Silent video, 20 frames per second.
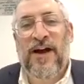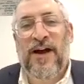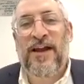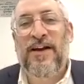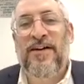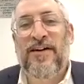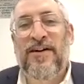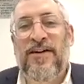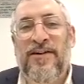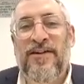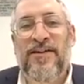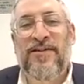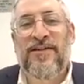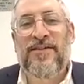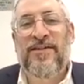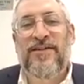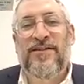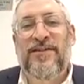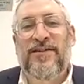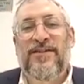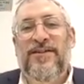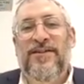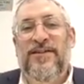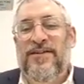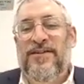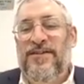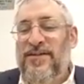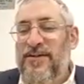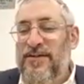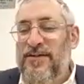Eicha,
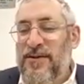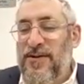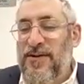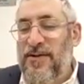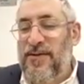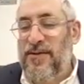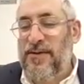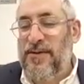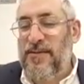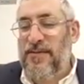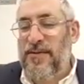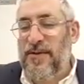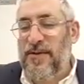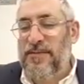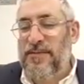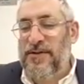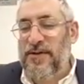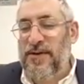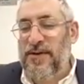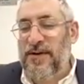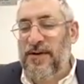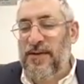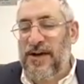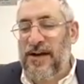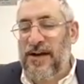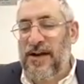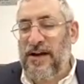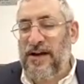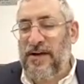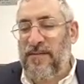going through the Psukim in
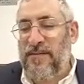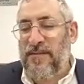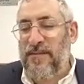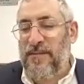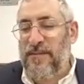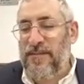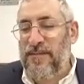Eicha.